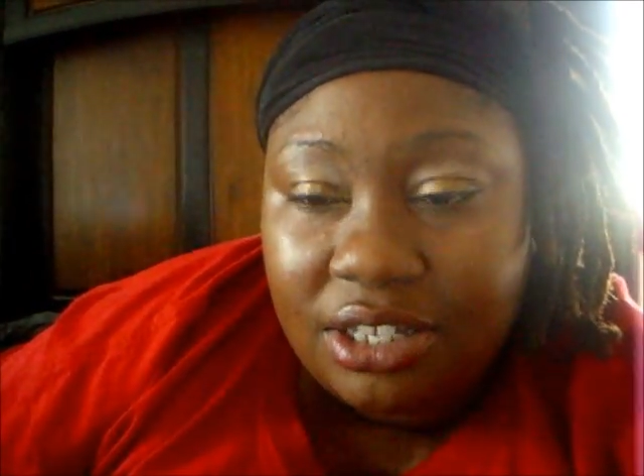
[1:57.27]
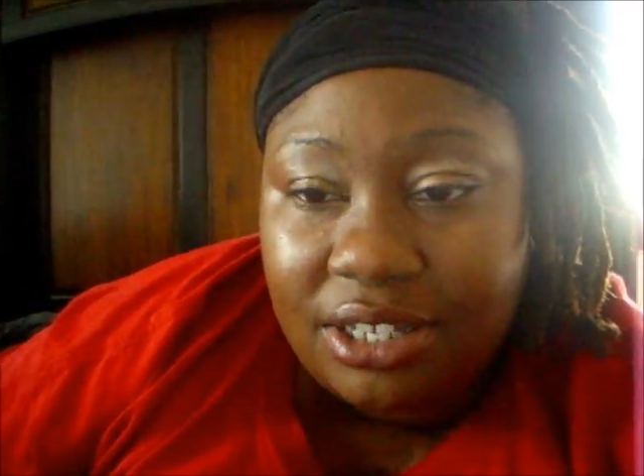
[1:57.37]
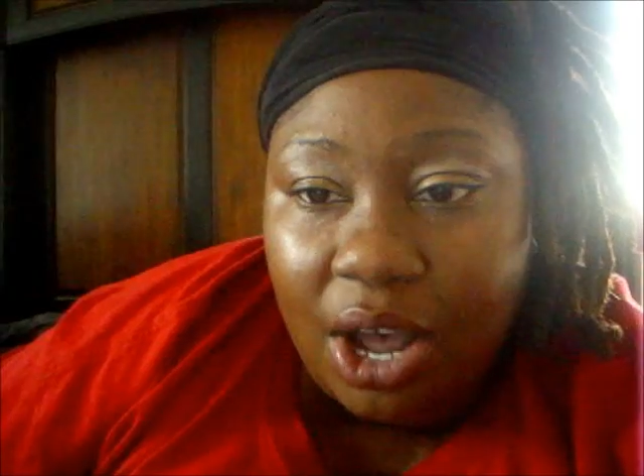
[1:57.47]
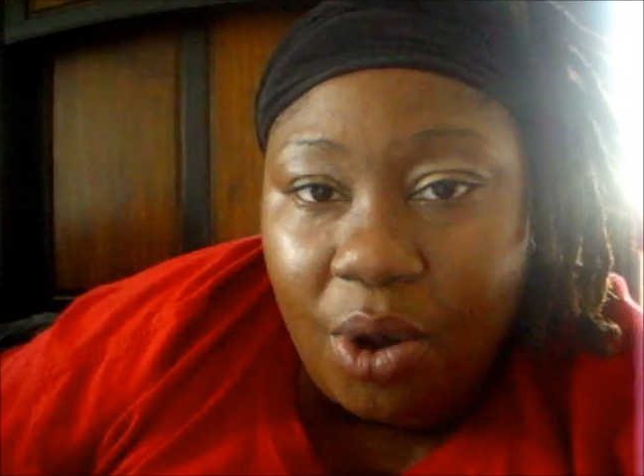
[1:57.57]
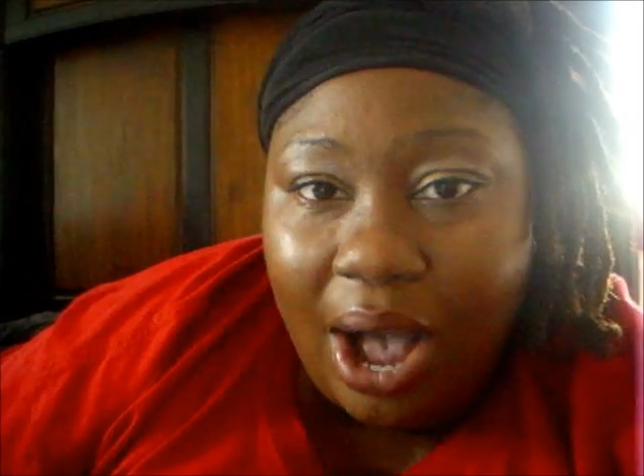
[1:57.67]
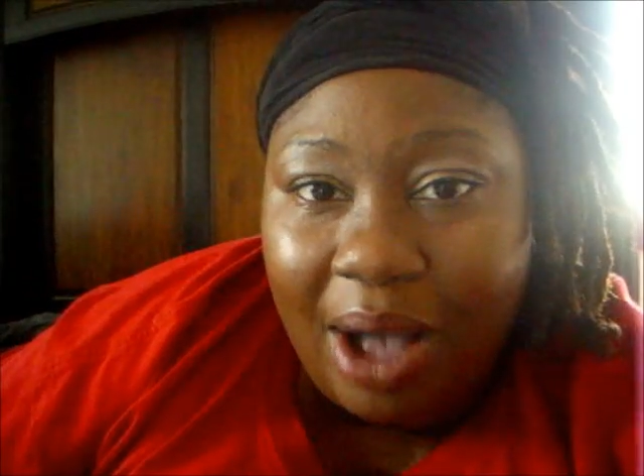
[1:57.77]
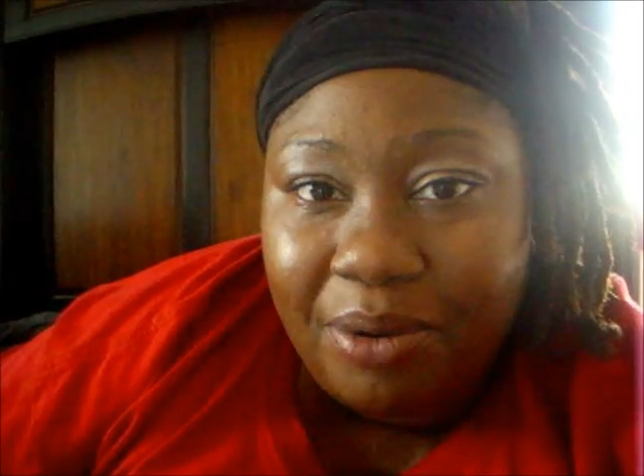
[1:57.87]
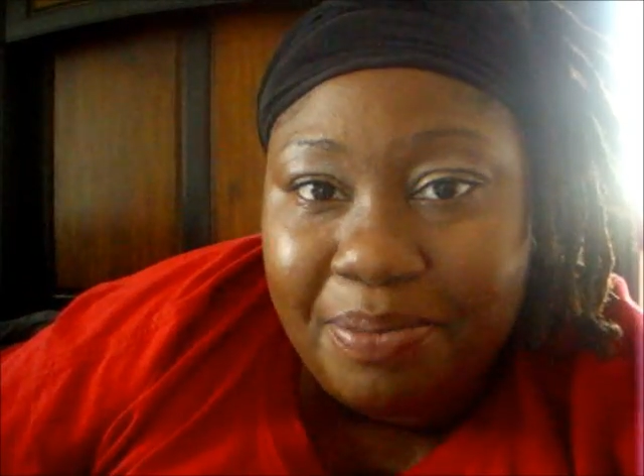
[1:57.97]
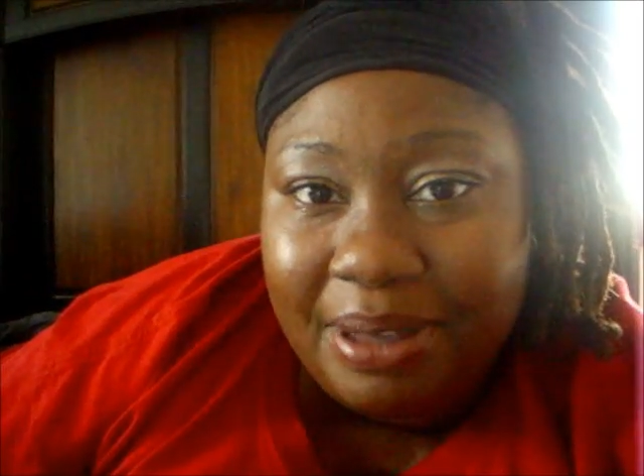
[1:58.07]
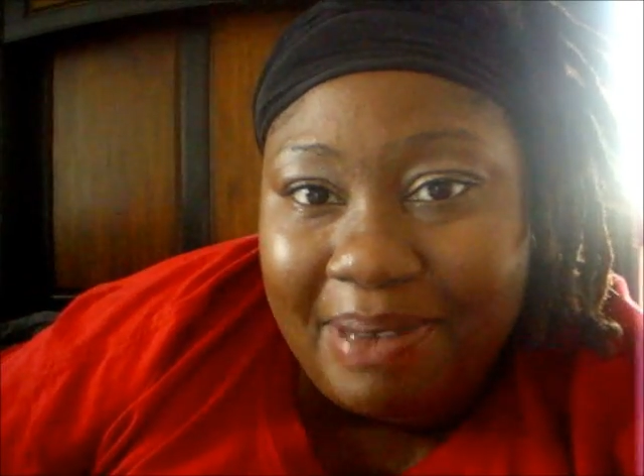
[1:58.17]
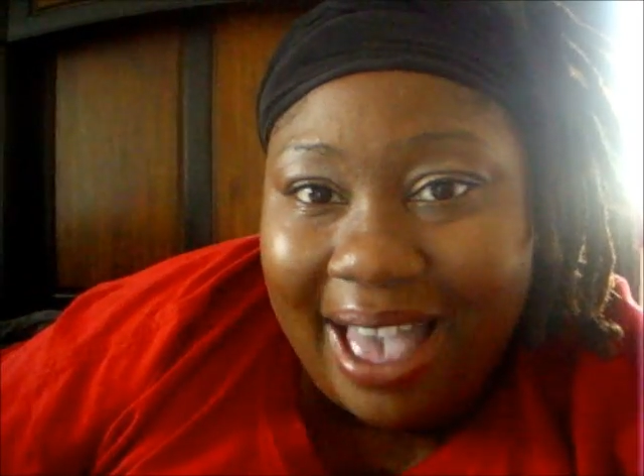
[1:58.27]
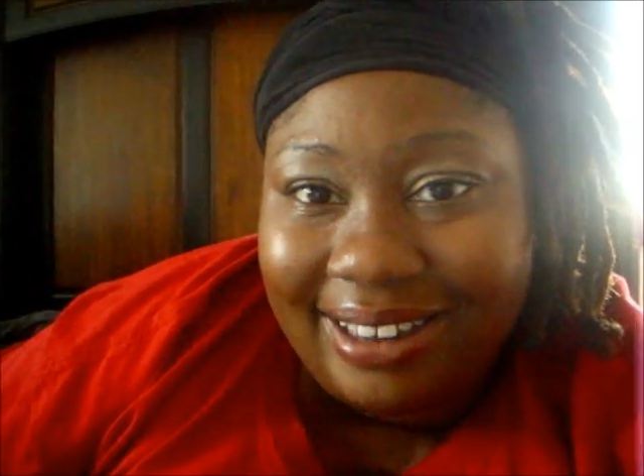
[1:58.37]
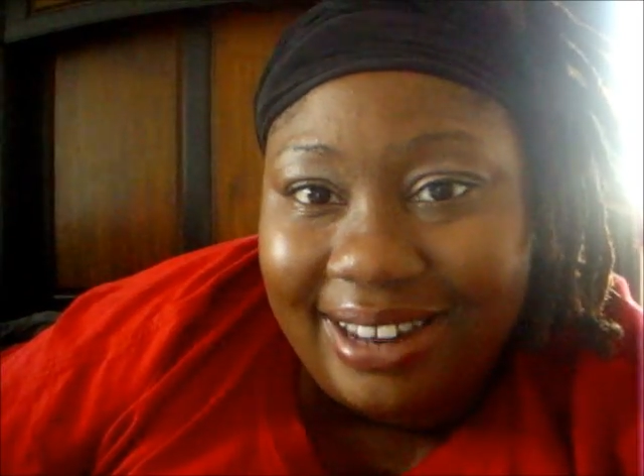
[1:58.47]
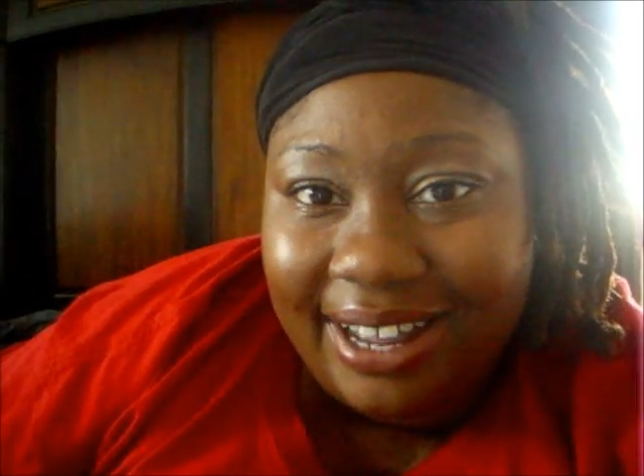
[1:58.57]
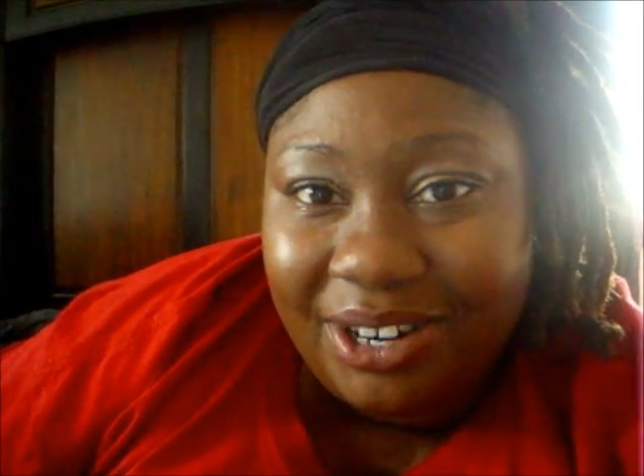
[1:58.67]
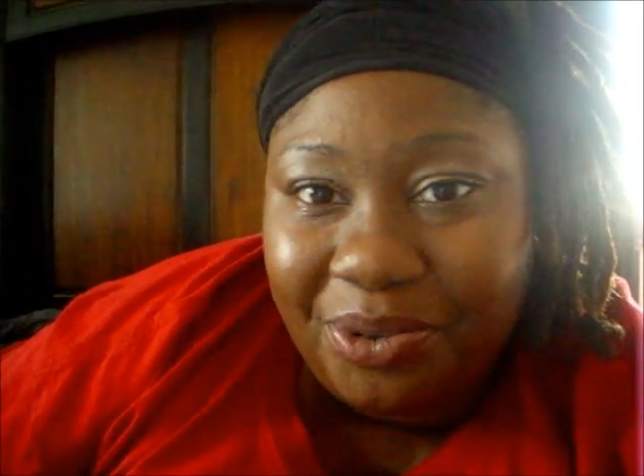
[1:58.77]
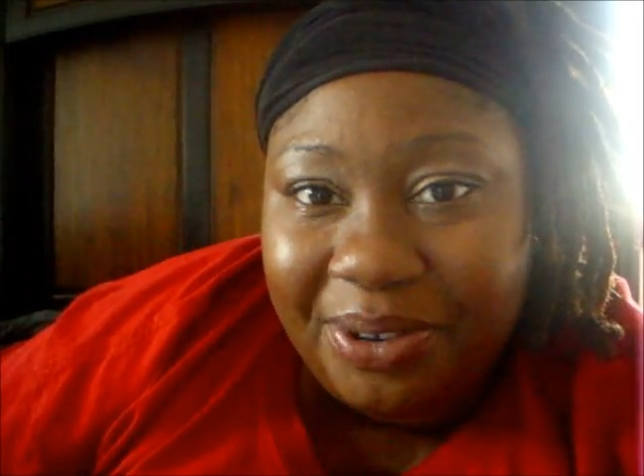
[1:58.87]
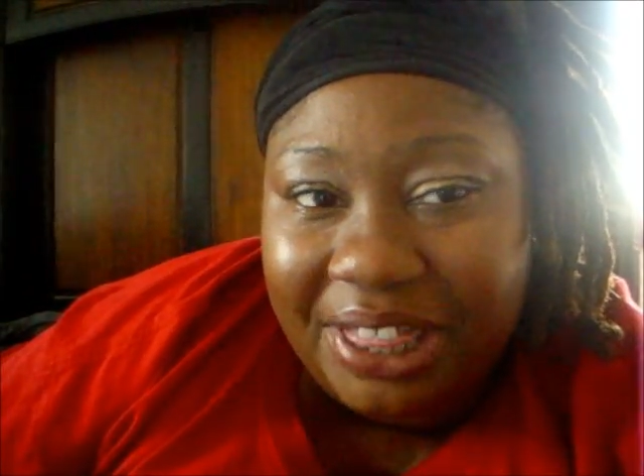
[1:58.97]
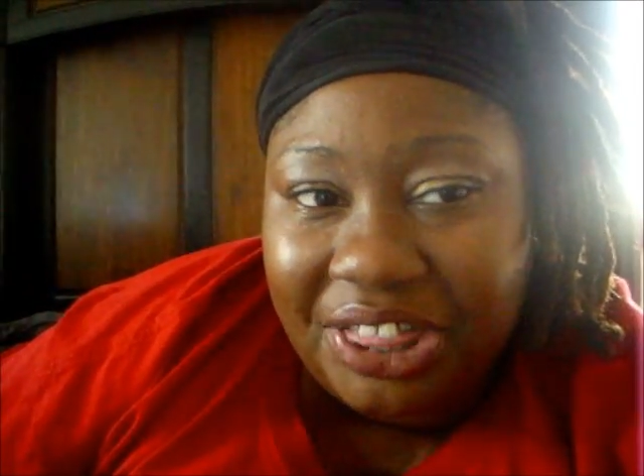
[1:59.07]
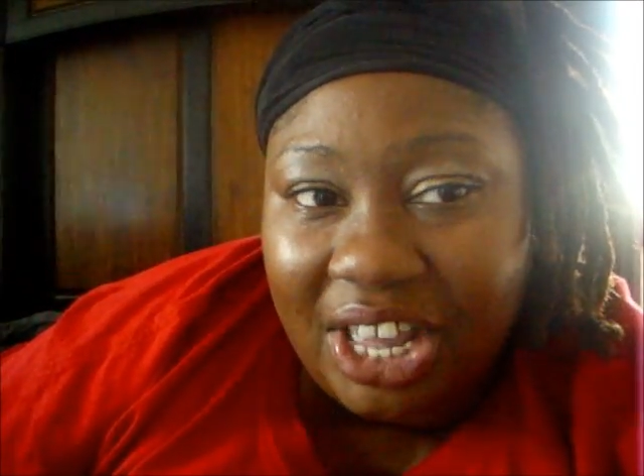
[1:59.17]
So I will be back later
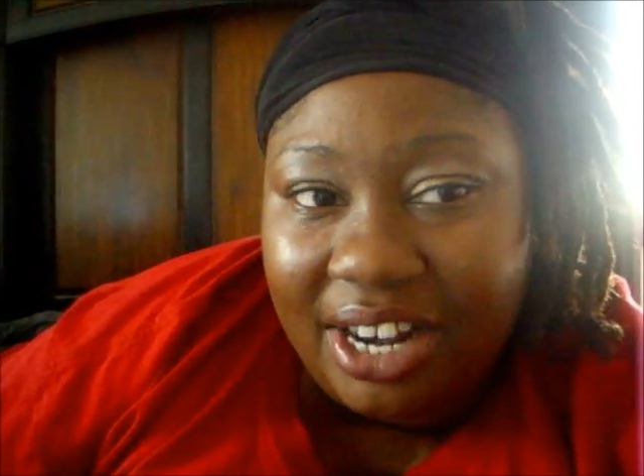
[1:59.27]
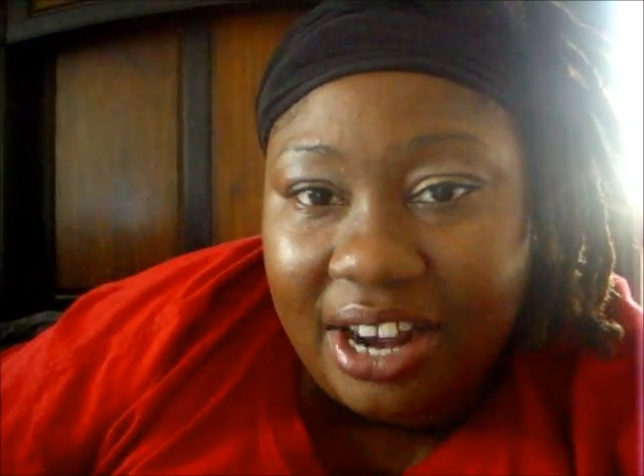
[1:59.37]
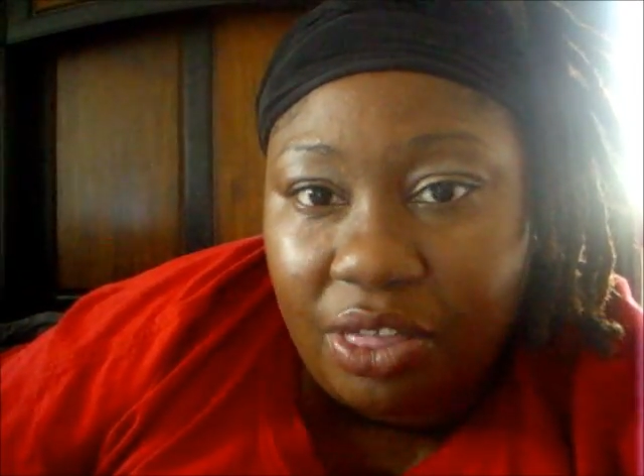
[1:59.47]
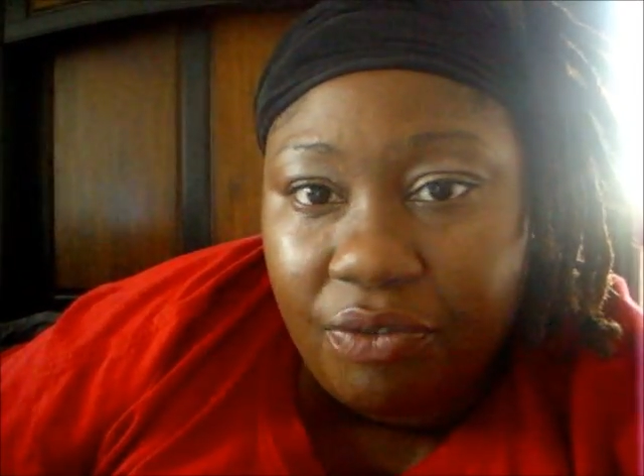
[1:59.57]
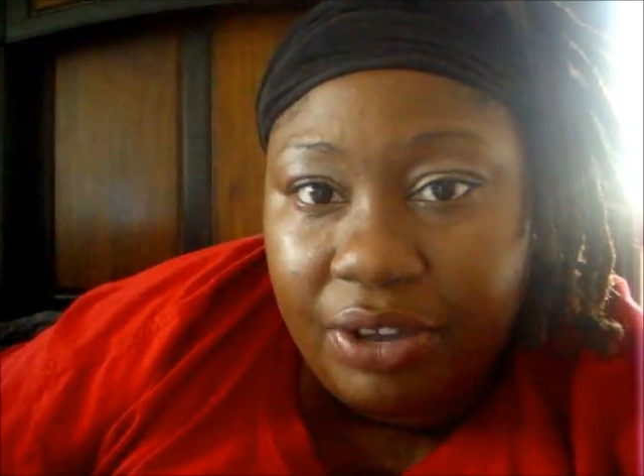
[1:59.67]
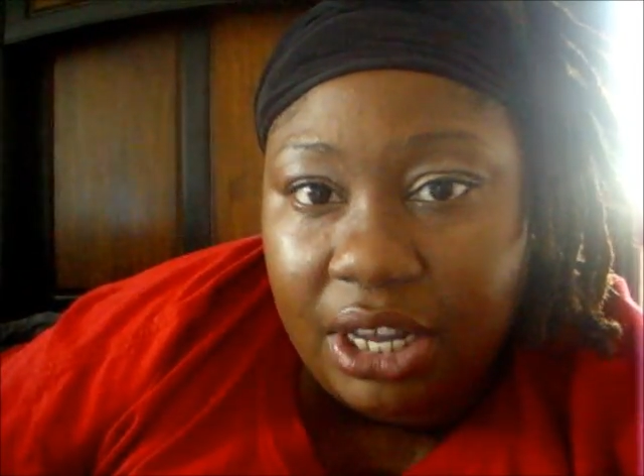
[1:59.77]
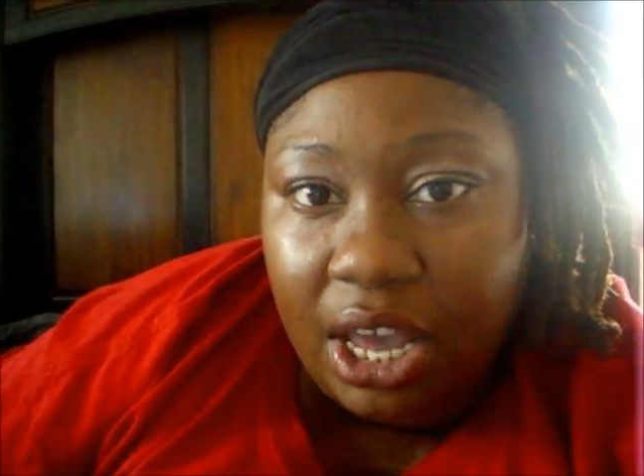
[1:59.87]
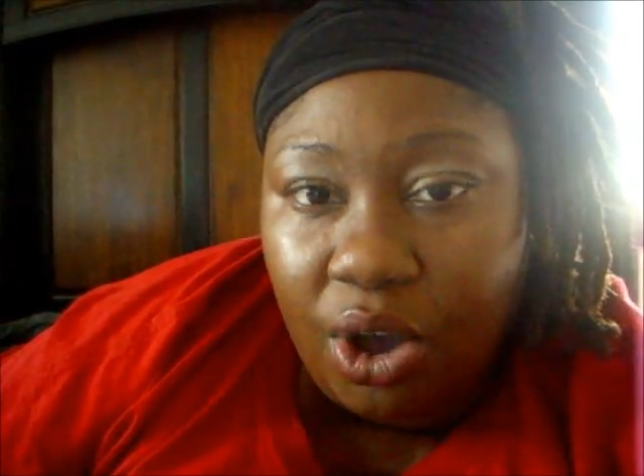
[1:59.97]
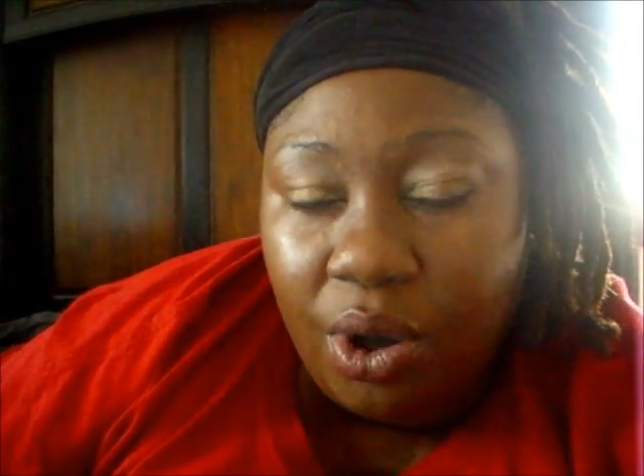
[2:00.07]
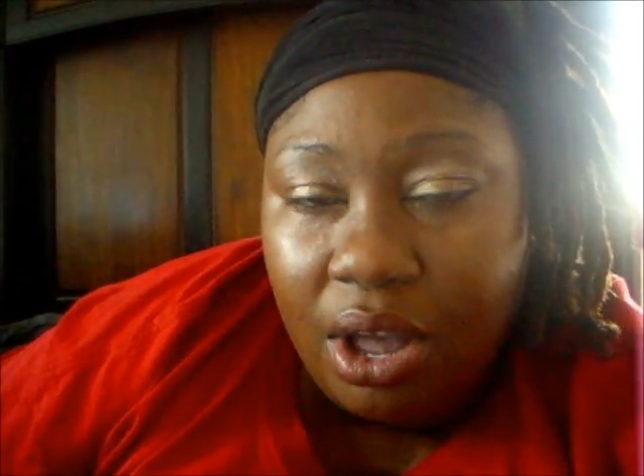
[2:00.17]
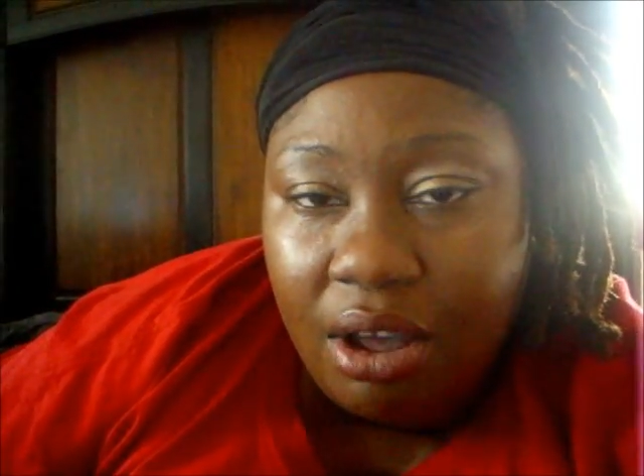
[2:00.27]
with another video